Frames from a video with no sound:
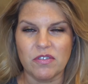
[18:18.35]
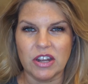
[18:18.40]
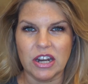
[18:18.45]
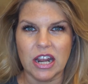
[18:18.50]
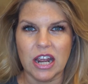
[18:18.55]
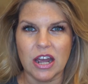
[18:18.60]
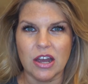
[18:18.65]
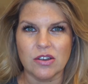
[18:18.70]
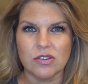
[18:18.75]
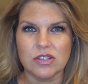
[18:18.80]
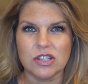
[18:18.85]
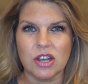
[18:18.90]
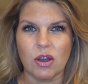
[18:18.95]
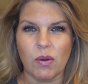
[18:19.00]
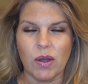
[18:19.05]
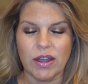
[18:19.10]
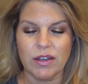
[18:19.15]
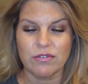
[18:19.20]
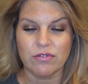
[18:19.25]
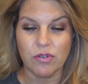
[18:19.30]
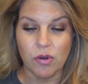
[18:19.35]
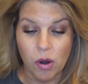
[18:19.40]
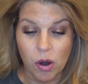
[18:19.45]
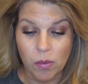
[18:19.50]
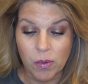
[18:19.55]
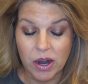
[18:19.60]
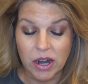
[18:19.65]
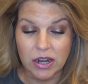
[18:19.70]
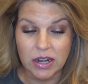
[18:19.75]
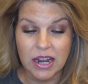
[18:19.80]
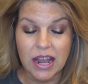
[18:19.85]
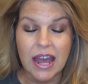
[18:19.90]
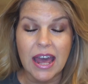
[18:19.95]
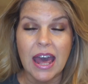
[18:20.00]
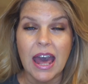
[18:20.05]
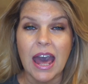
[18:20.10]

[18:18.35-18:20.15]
videos going forward.